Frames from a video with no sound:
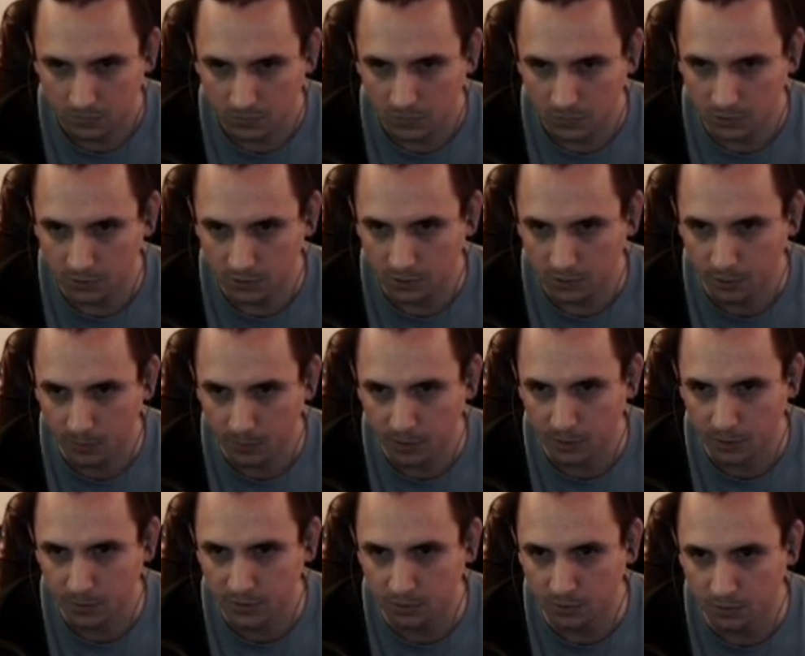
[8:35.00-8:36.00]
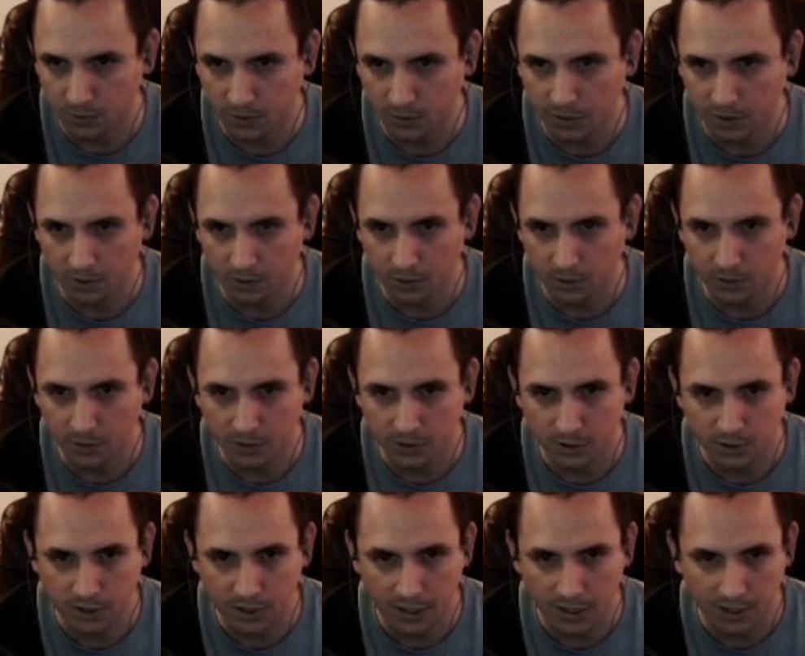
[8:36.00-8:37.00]
Alright, so coming up is a really annoying
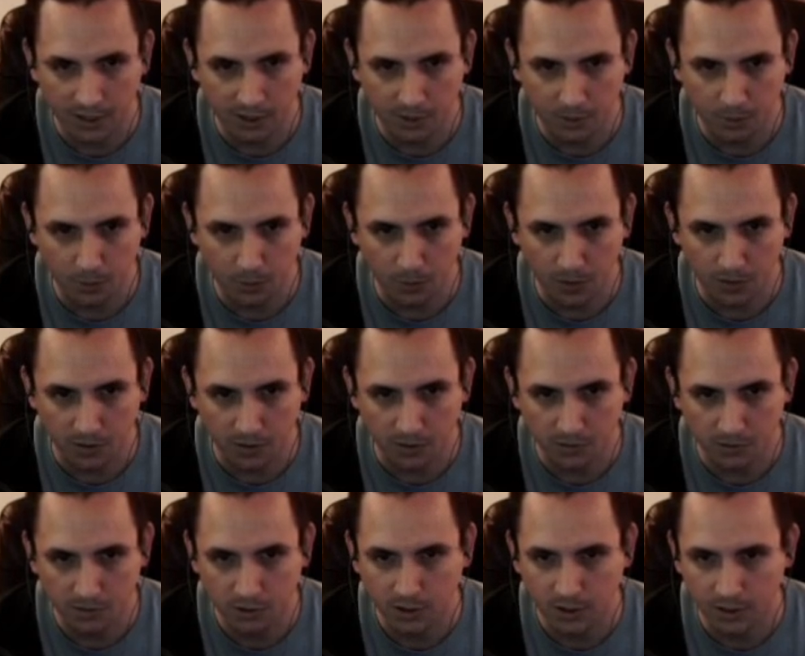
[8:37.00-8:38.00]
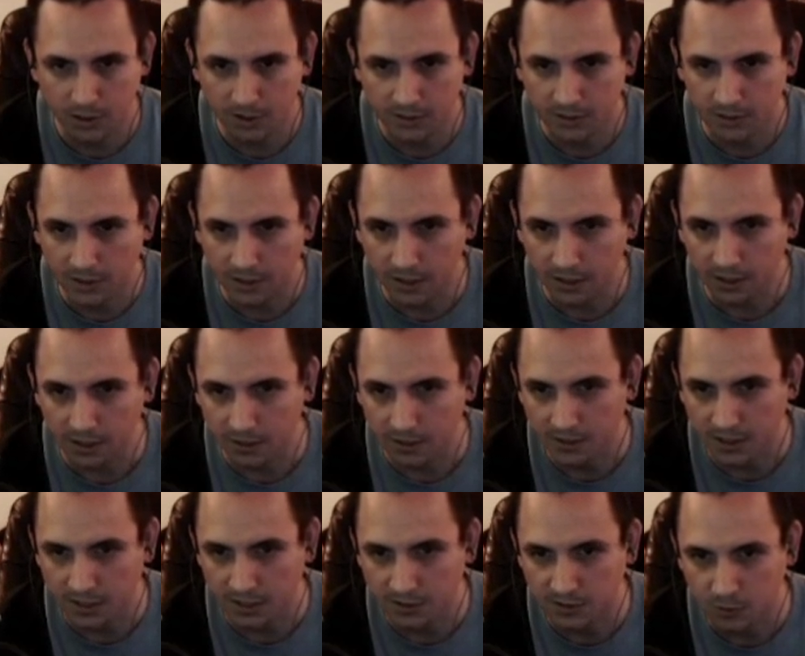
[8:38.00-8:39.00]
strat here we want to try not to die on,
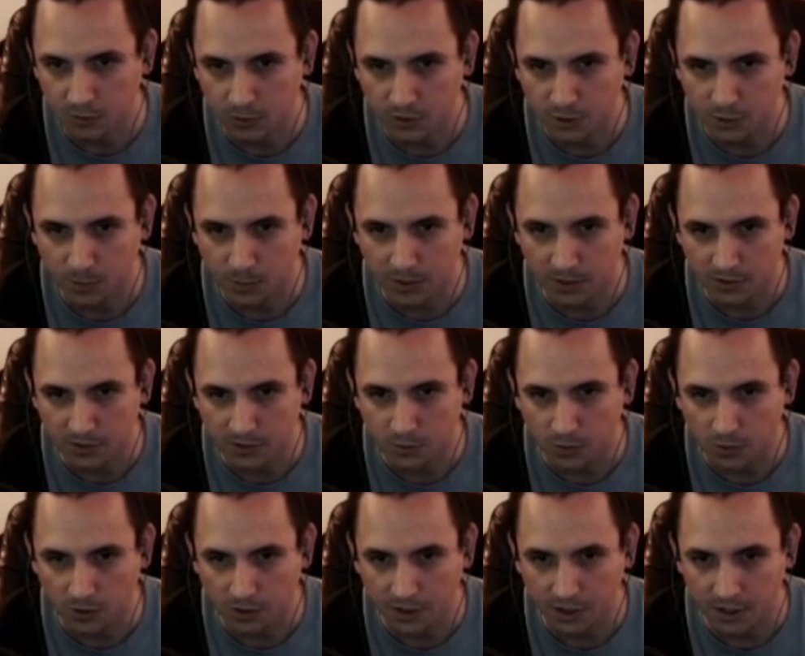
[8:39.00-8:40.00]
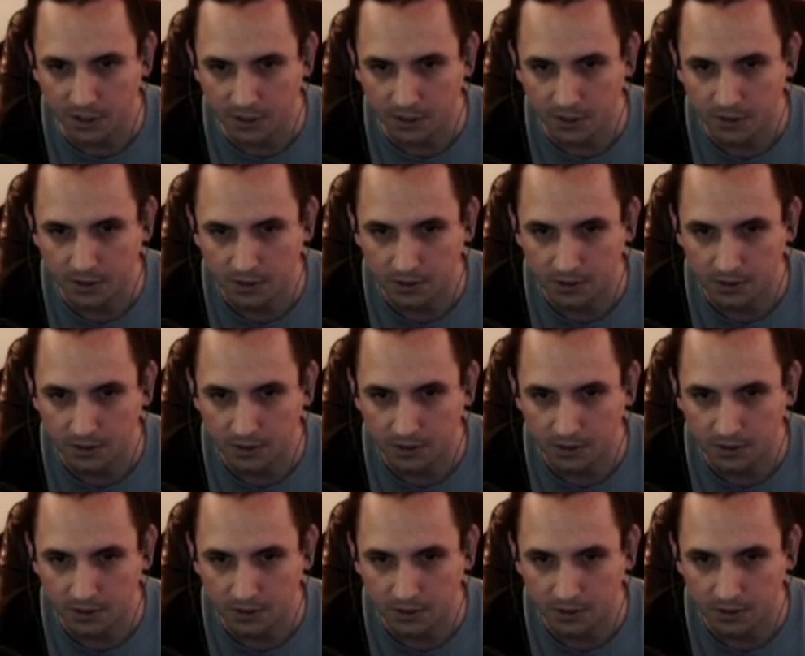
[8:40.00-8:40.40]
is get squished by this wall here.